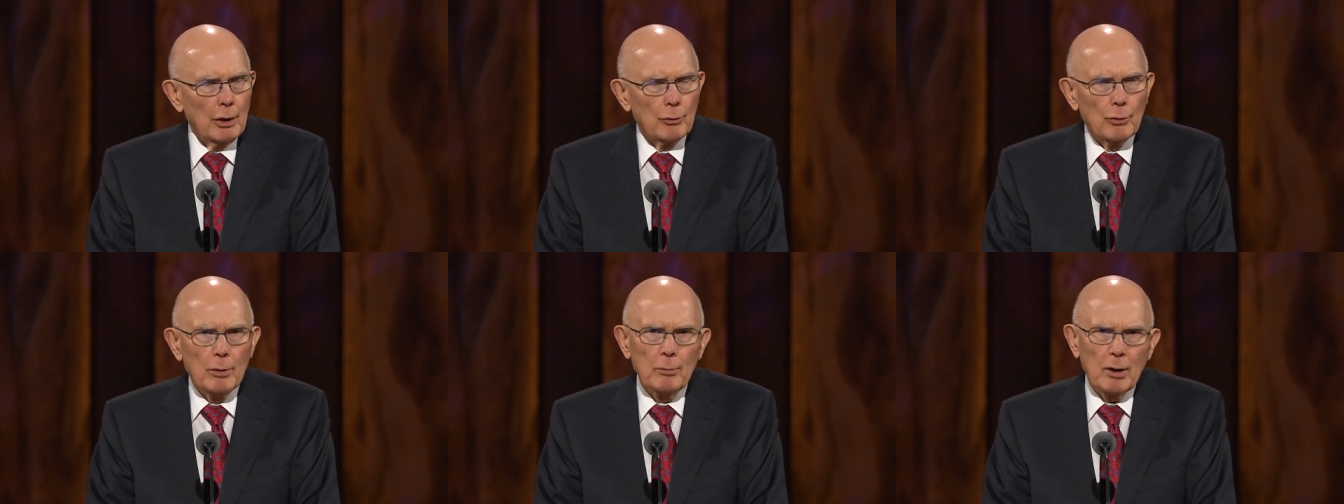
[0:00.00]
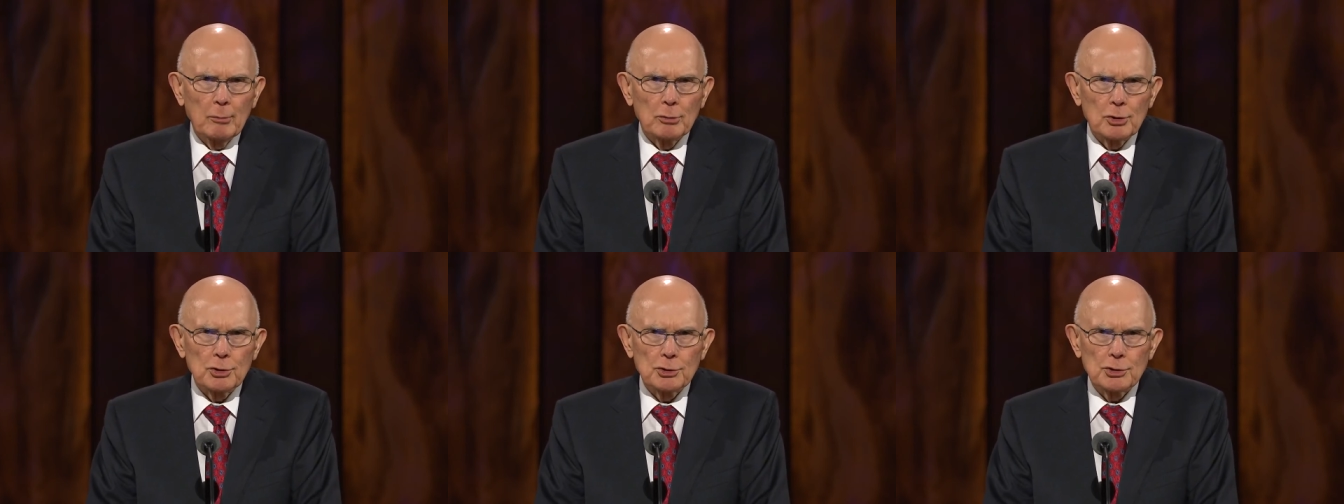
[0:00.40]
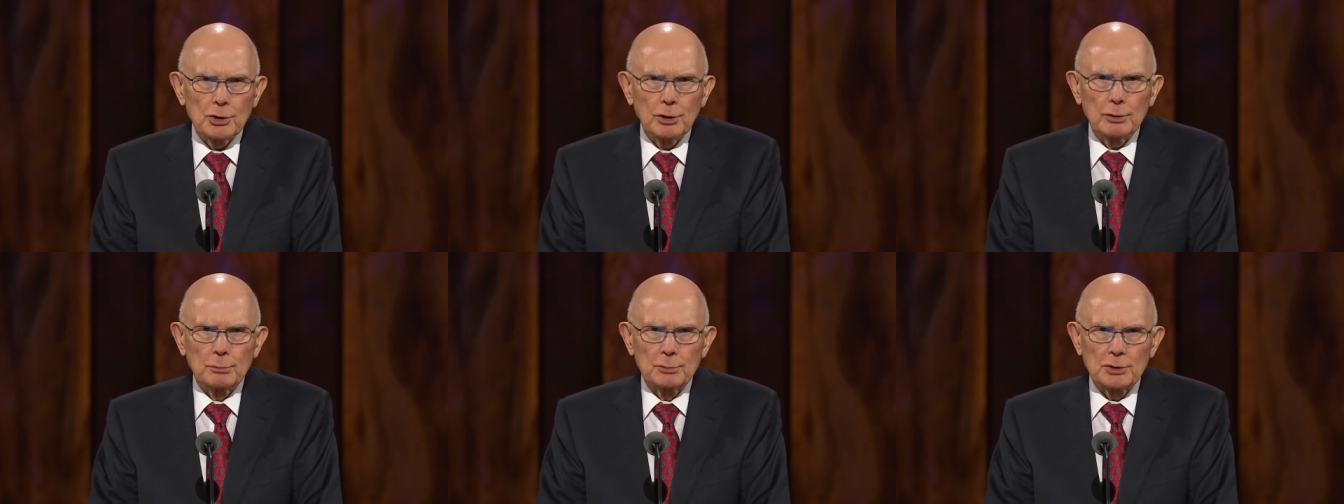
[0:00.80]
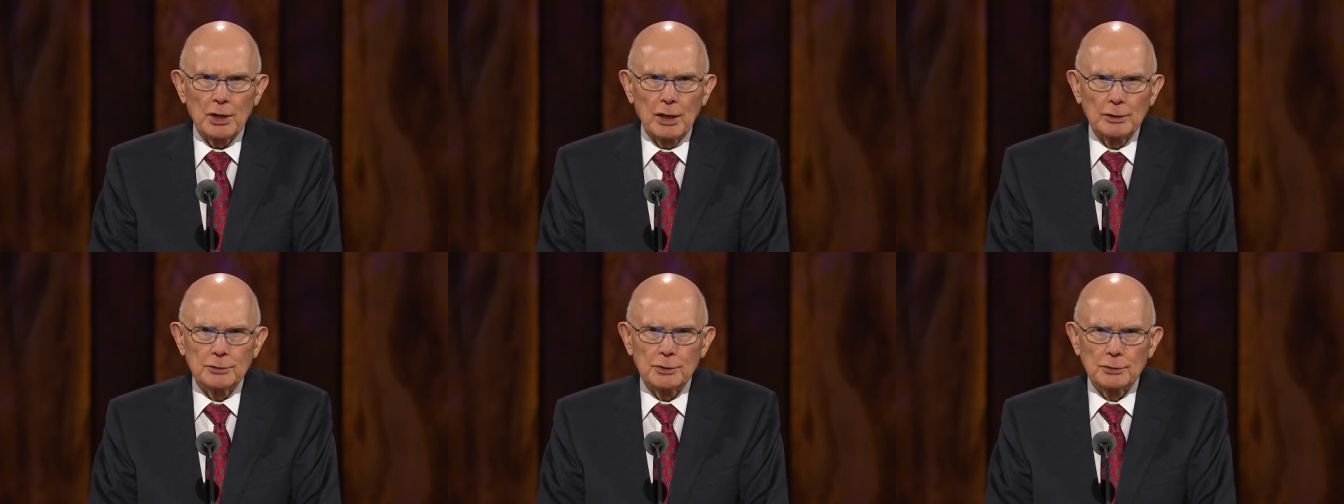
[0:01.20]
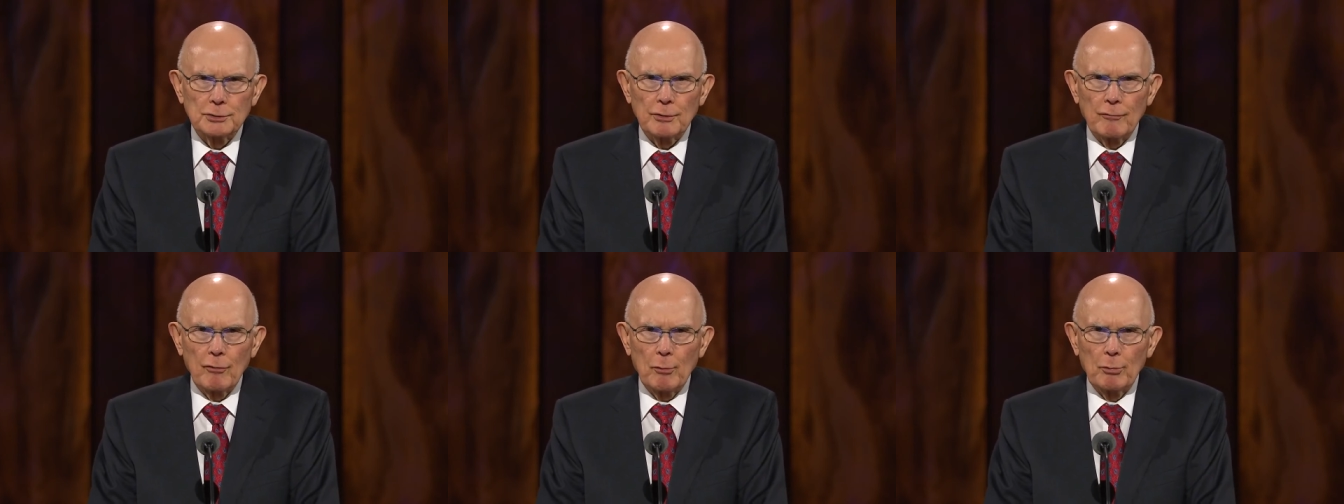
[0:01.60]
Remember the circumstances
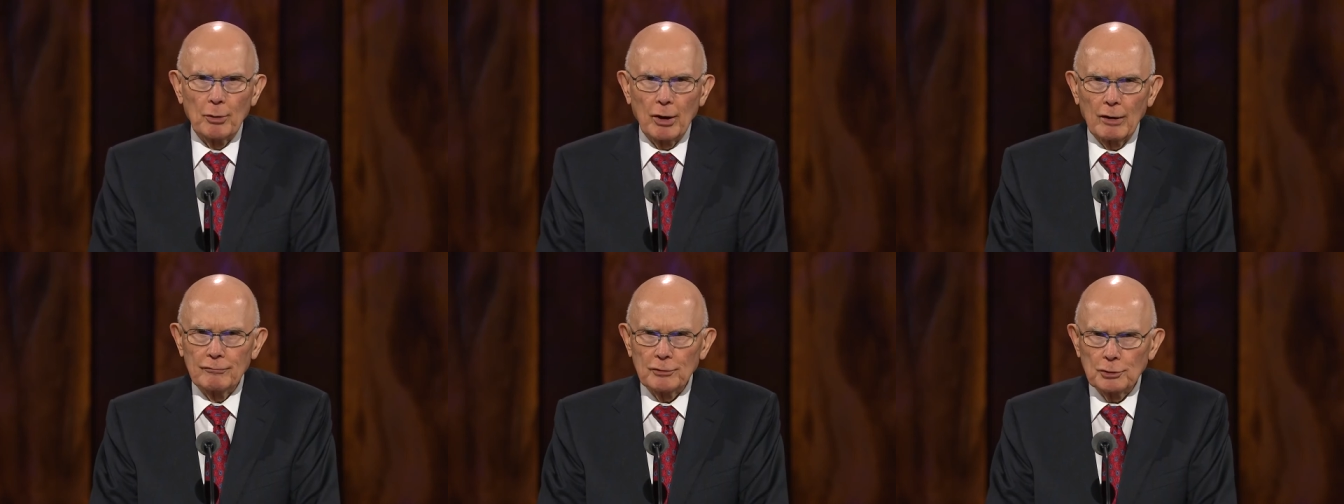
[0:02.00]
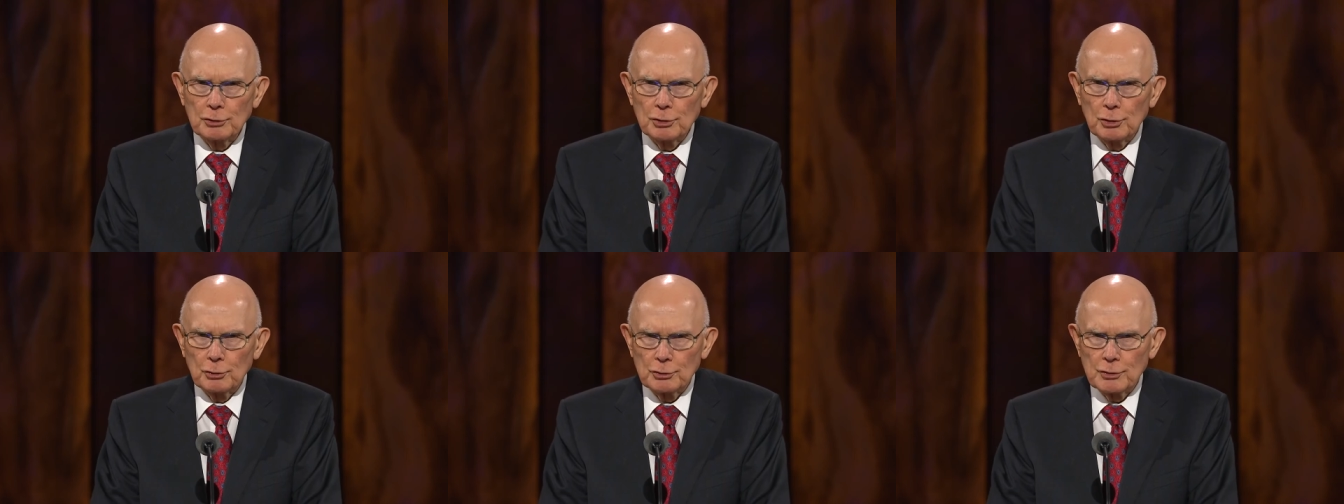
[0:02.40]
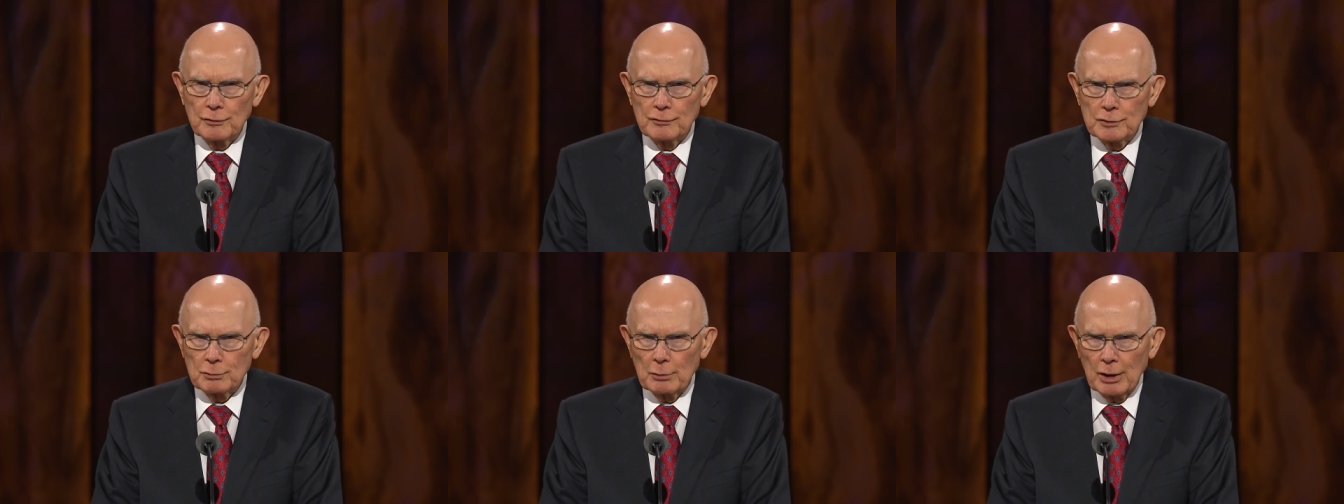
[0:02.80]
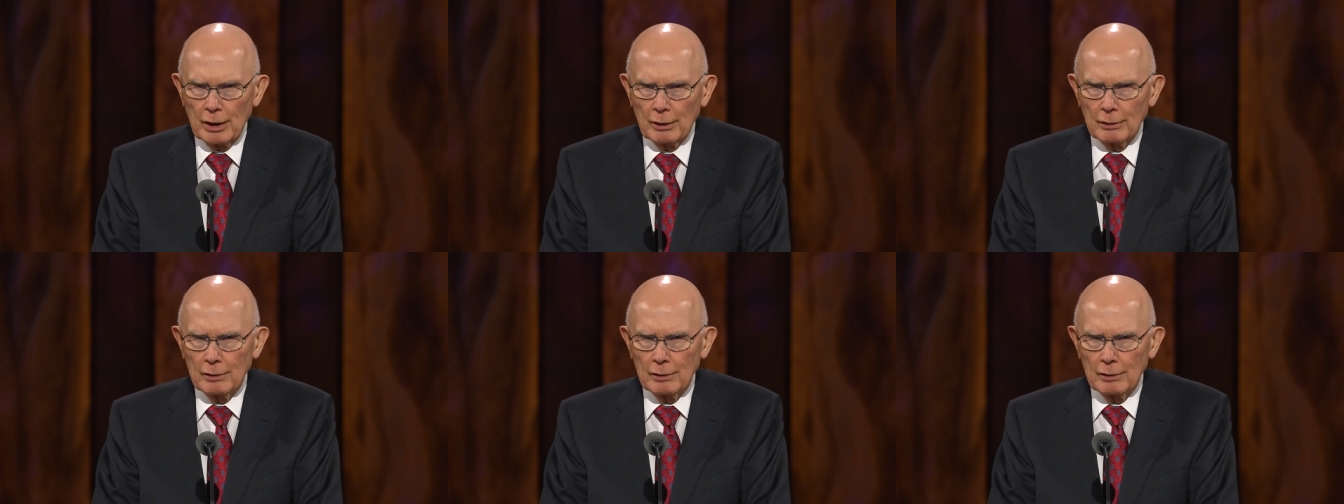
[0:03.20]
of the prophet Joseph Smith.